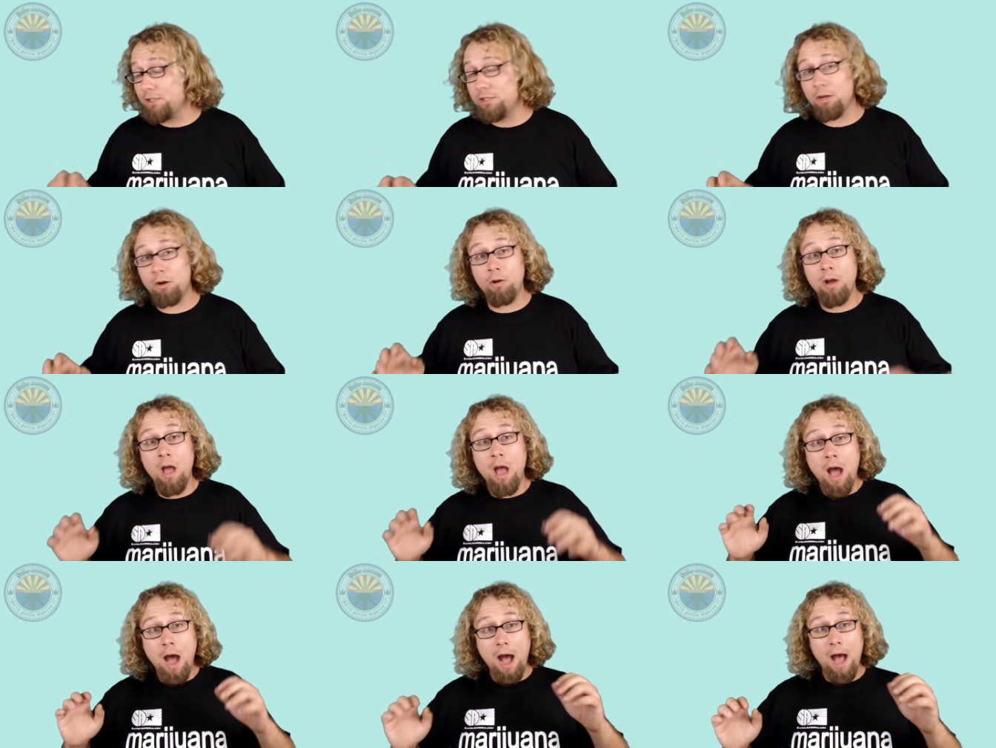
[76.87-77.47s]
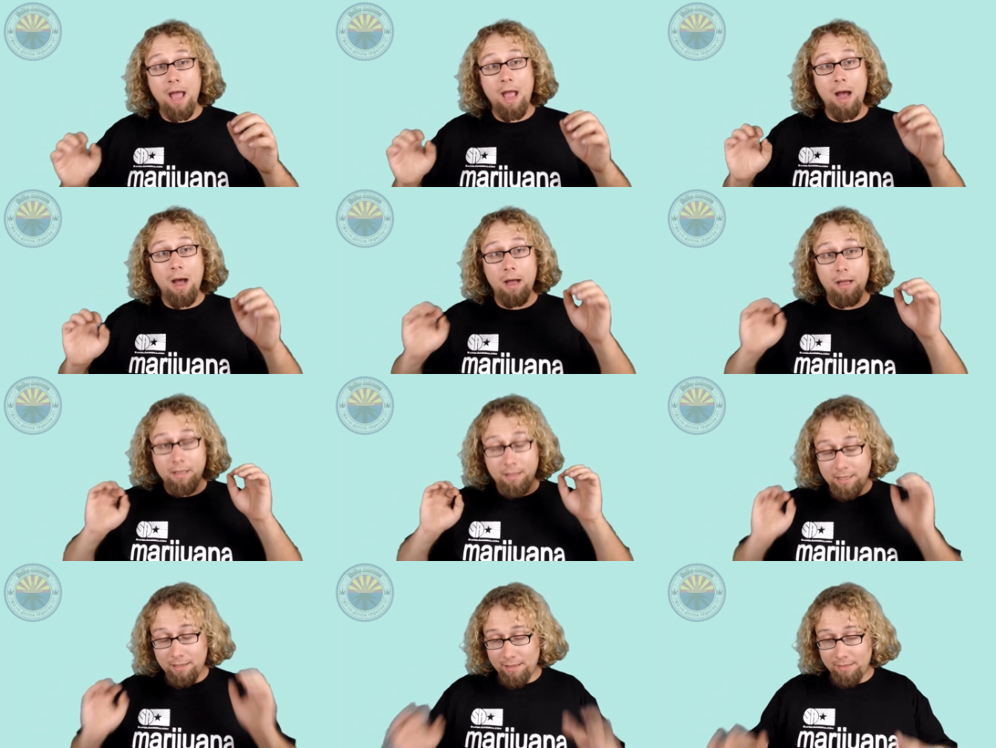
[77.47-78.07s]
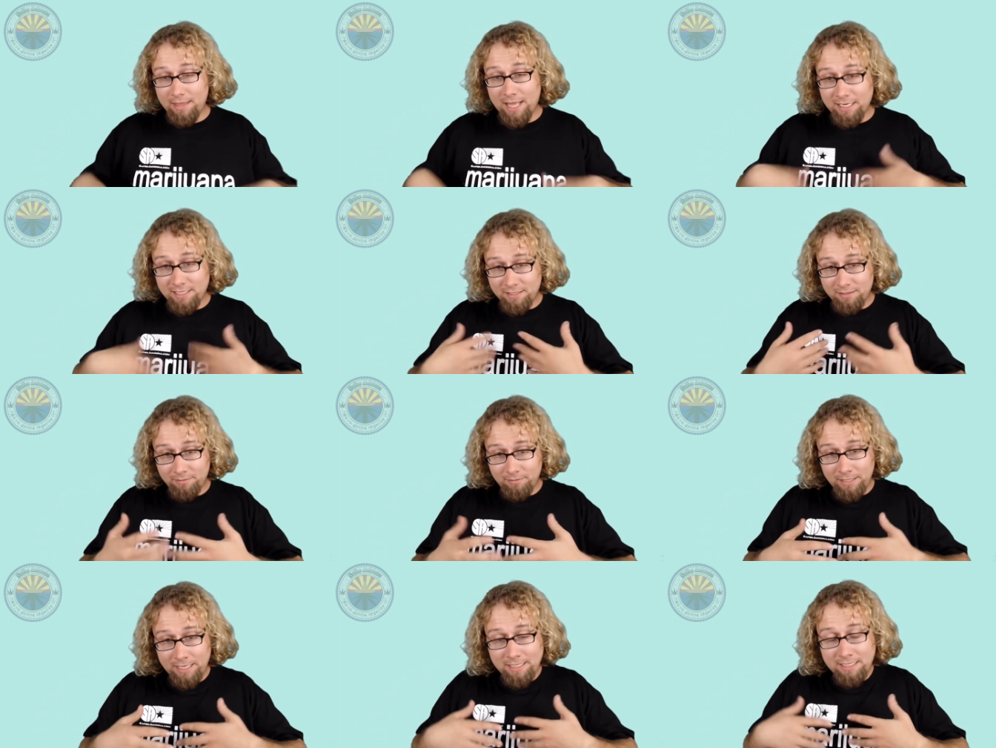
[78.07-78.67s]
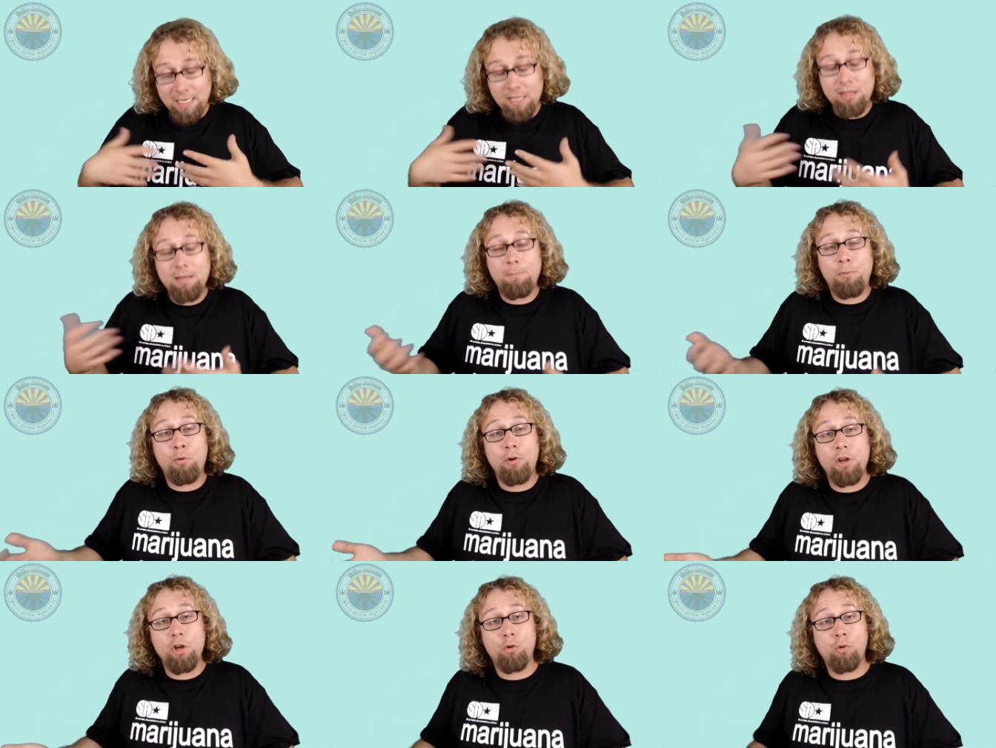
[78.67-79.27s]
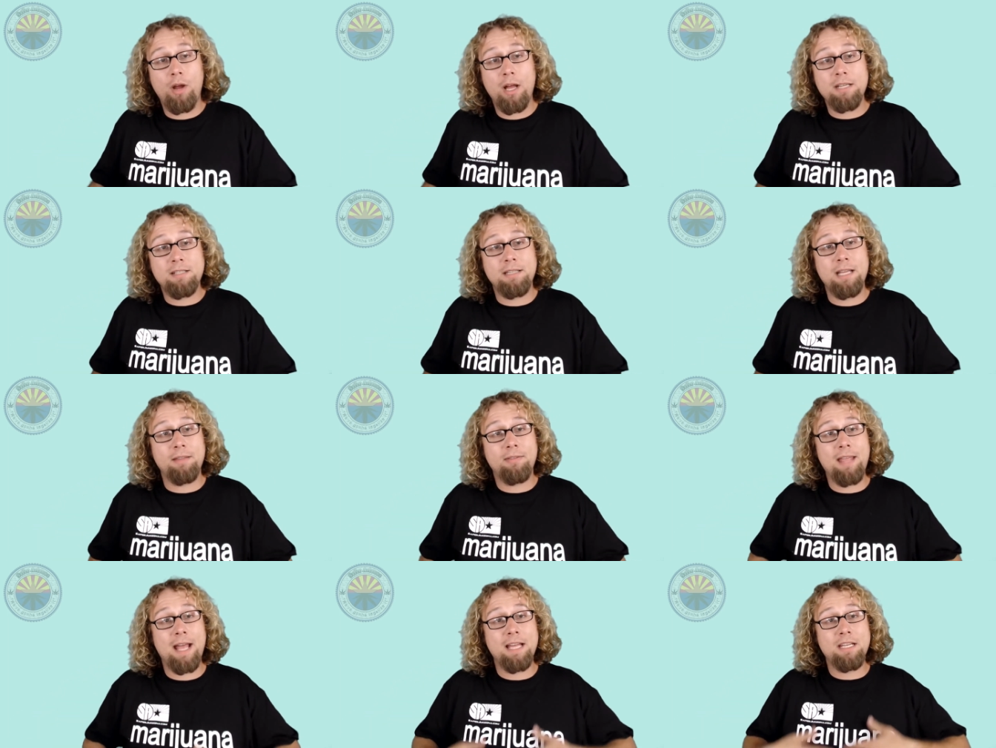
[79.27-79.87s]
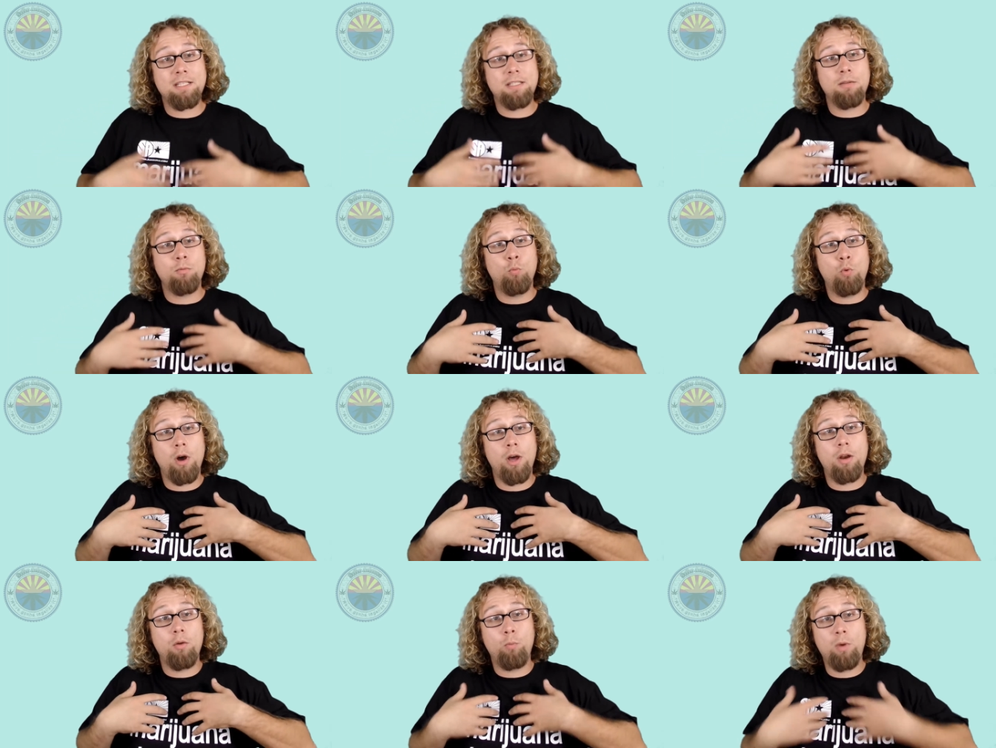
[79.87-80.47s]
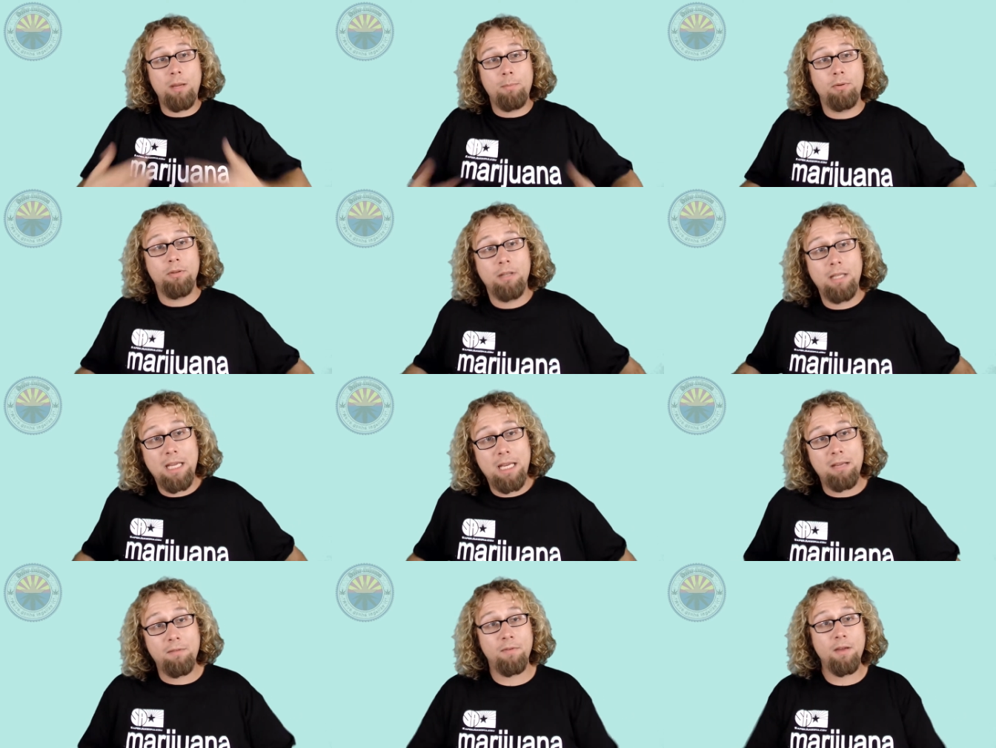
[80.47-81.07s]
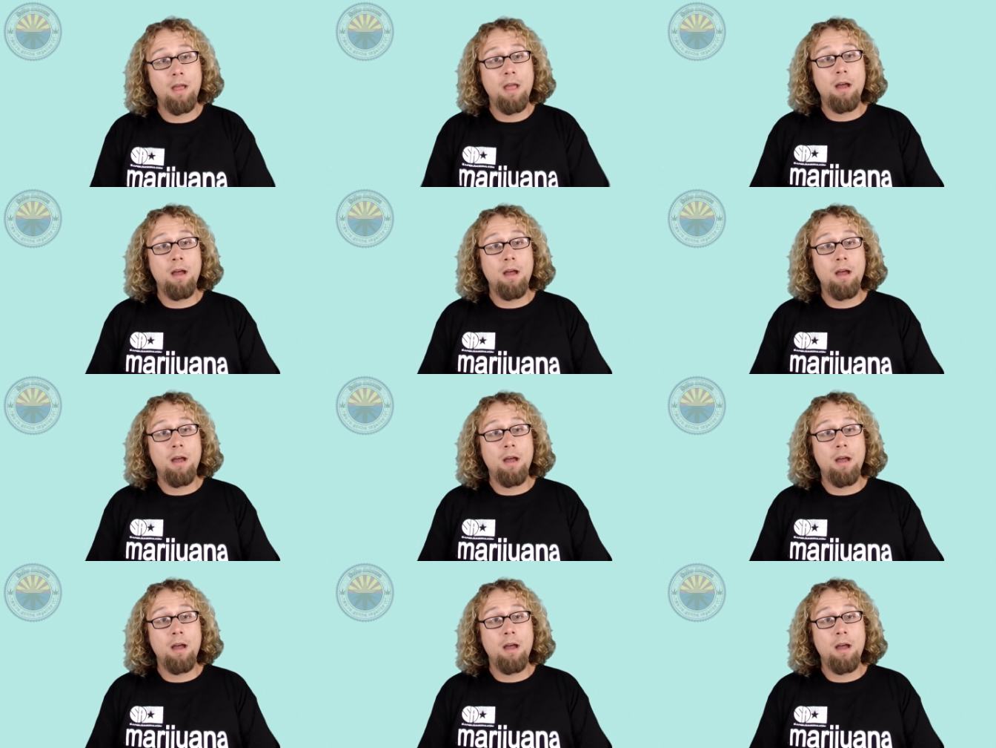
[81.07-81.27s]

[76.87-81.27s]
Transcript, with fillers: So I uh, and that's he's getting the point across that that's what we believe.